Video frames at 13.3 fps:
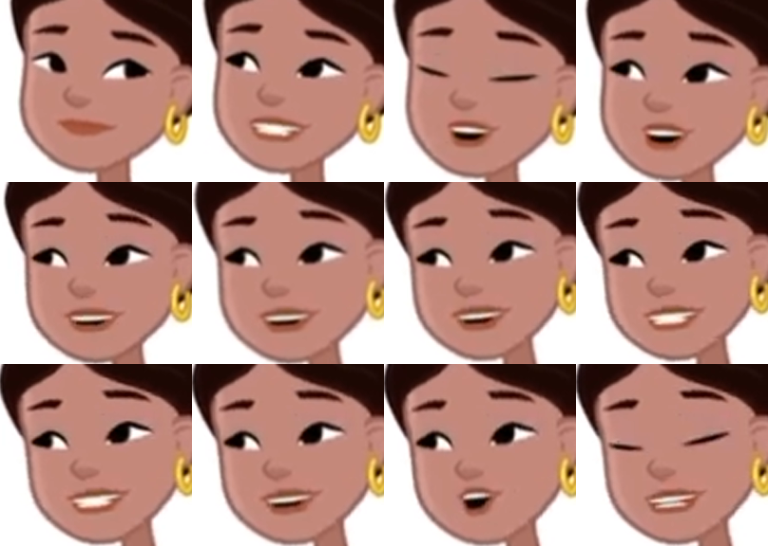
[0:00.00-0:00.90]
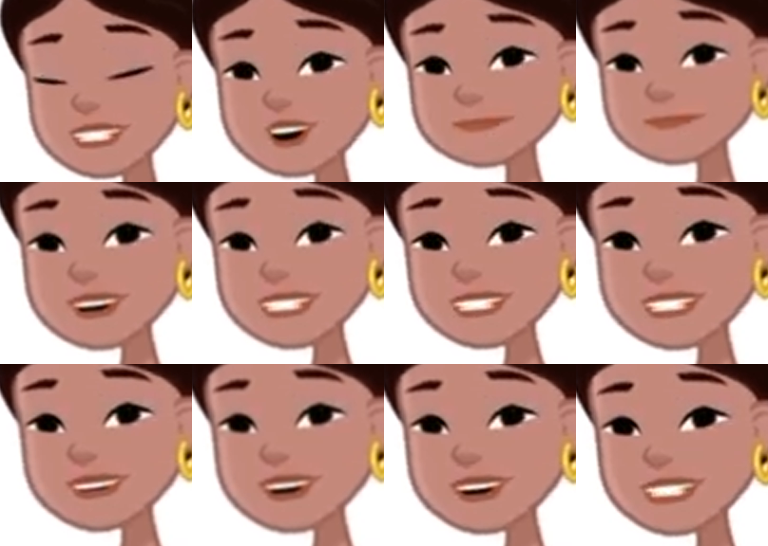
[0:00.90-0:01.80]
So how can we cope with
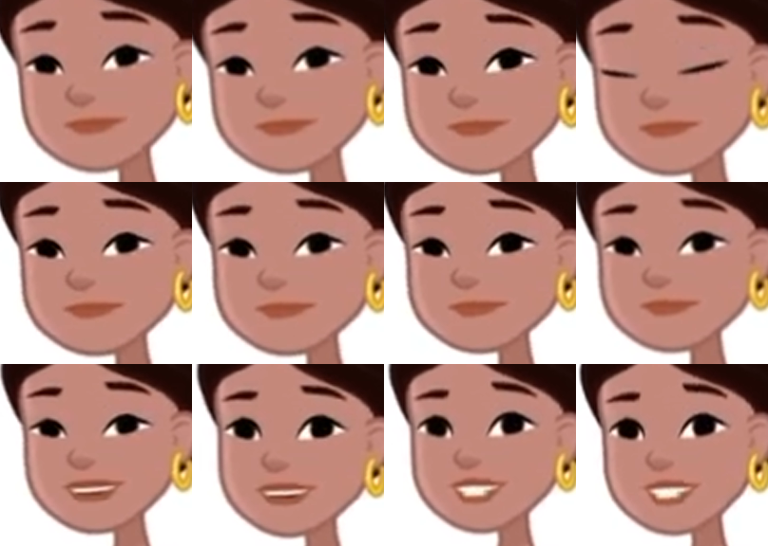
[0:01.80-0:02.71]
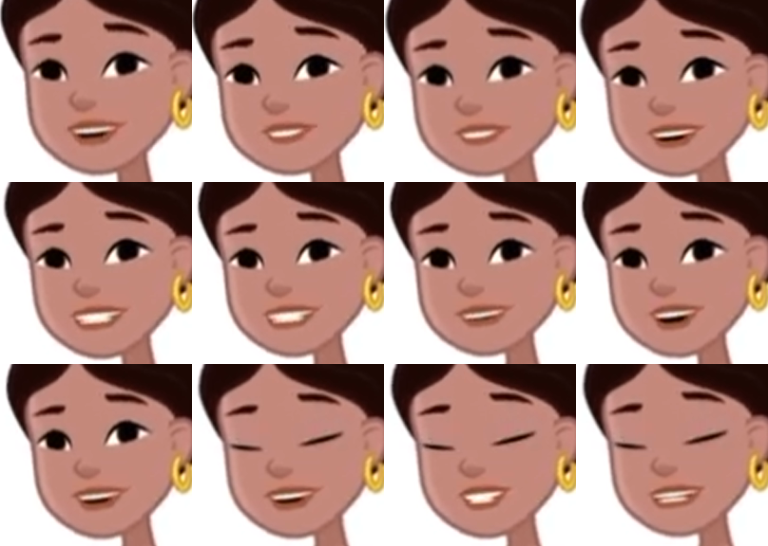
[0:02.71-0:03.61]
stress? There are different
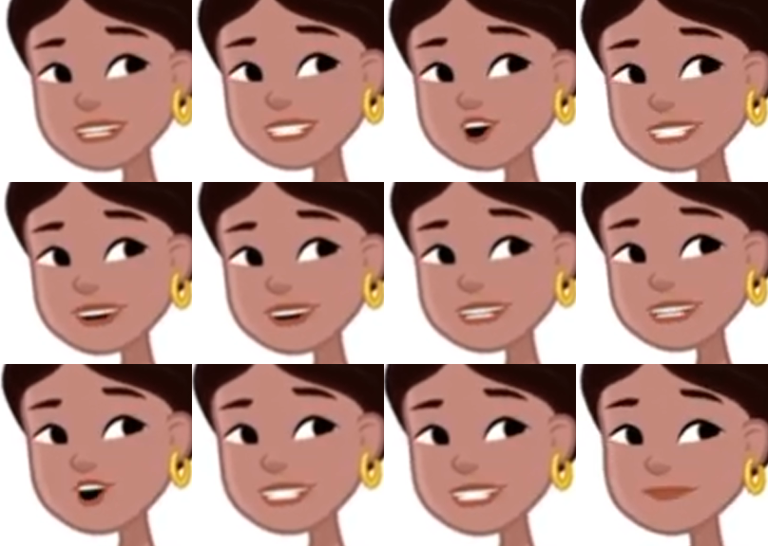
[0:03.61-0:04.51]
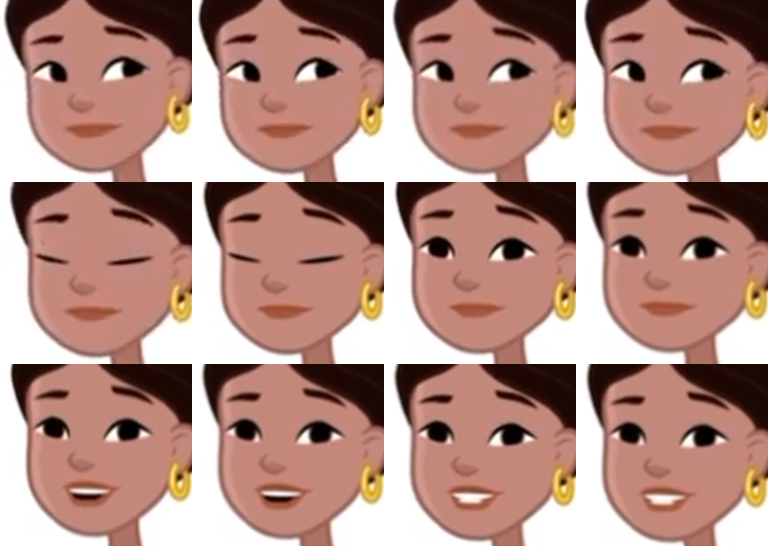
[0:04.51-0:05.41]
strategies we can use.
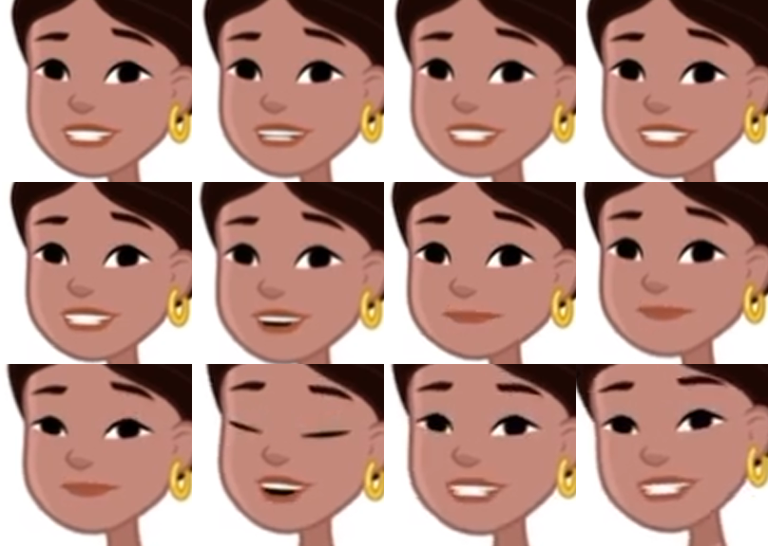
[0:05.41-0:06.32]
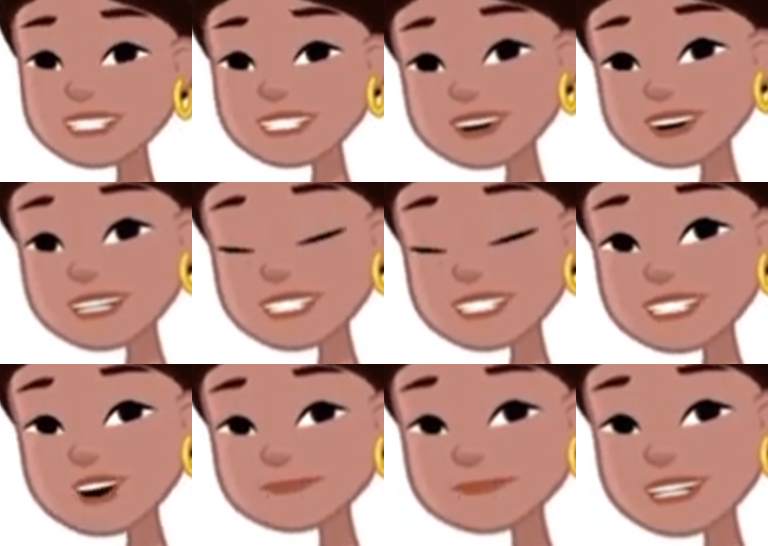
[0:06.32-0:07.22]
Anticipatory
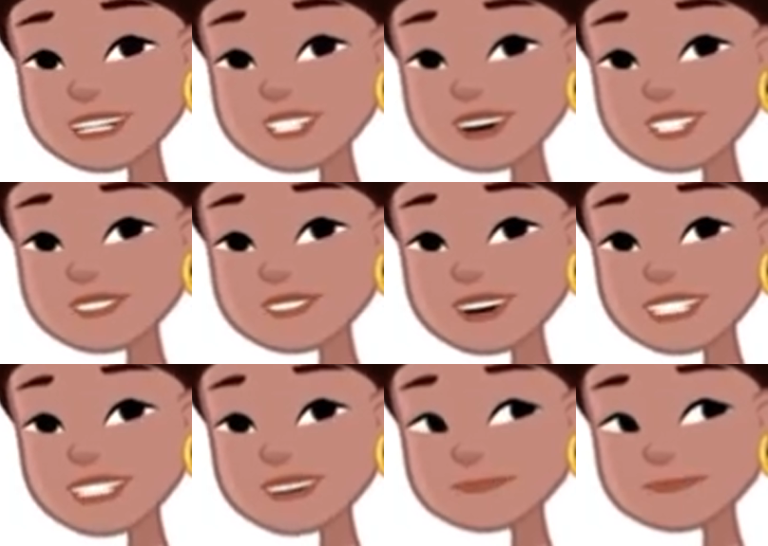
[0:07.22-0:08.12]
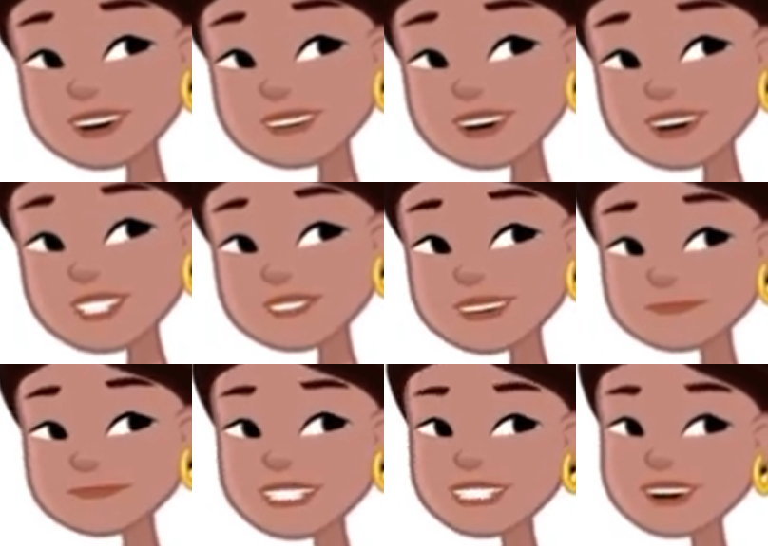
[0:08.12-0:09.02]
coping involves preparing for
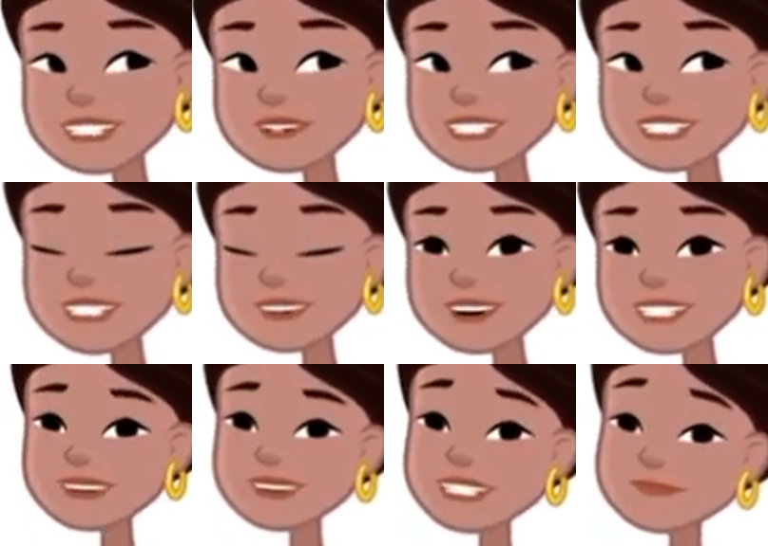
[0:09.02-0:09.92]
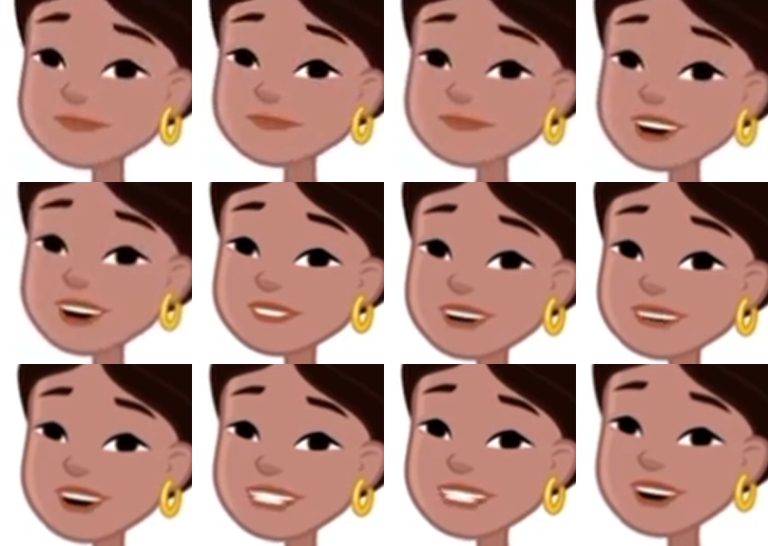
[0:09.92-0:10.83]
potential stressors before
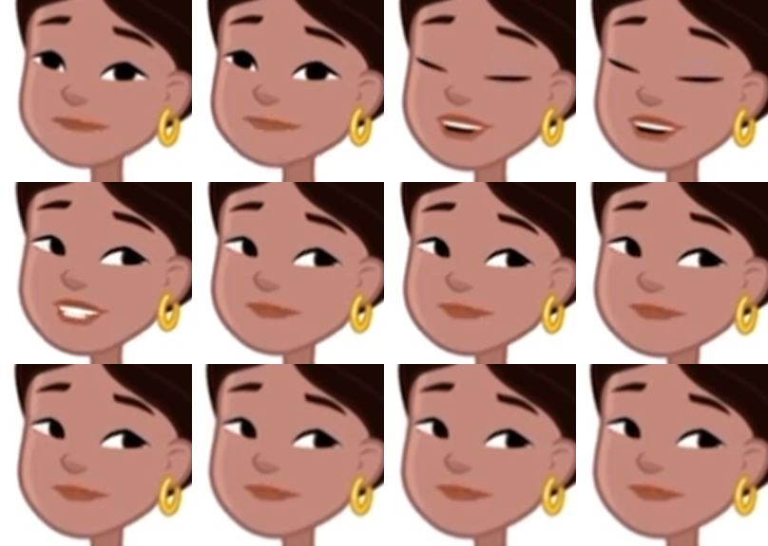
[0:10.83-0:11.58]
they happen.